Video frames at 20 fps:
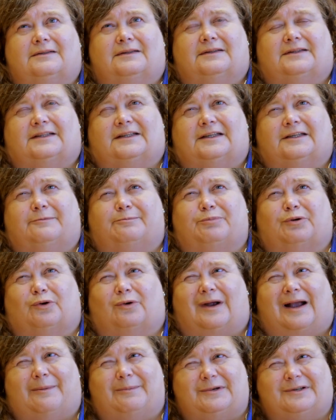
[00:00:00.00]
The
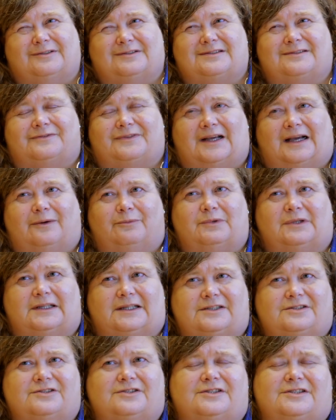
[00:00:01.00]
parameters of that
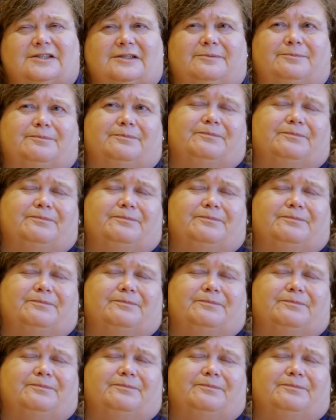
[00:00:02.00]
relationship